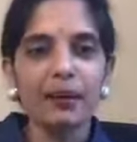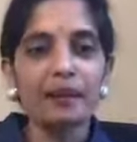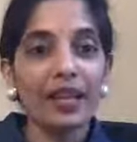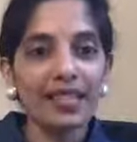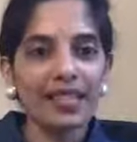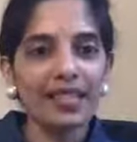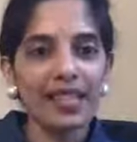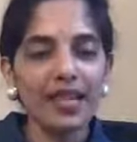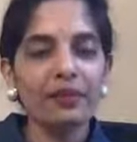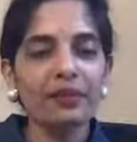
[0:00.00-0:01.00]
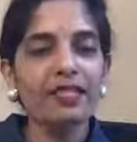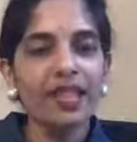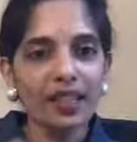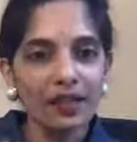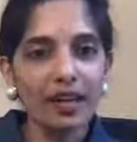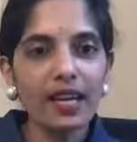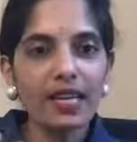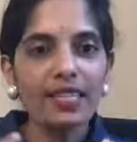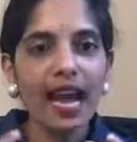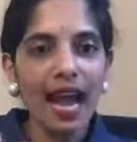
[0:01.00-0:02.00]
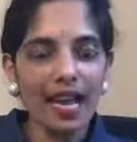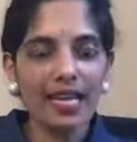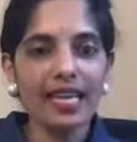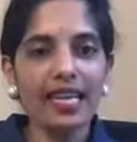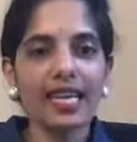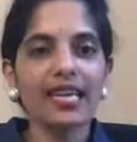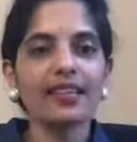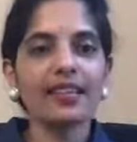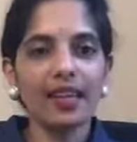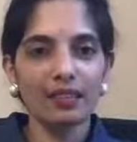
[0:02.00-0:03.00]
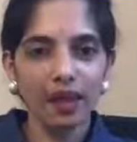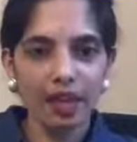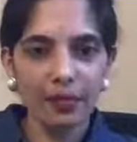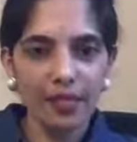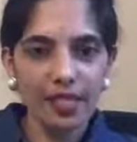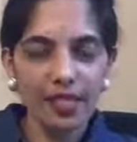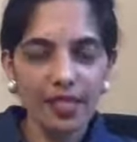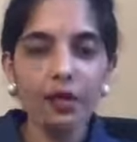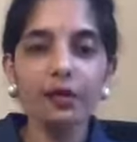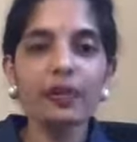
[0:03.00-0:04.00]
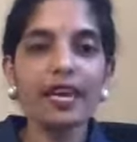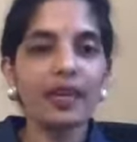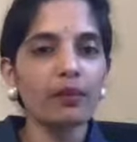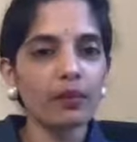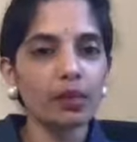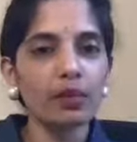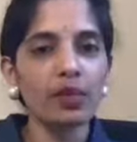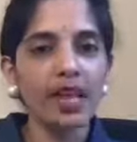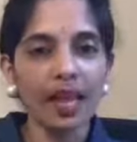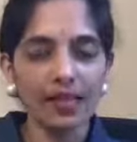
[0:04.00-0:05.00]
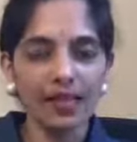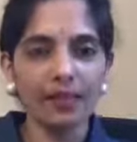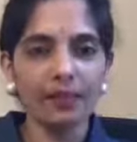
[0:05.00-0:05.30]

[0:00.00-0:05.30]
That's the time that sattva is high in the environment. You will be able to get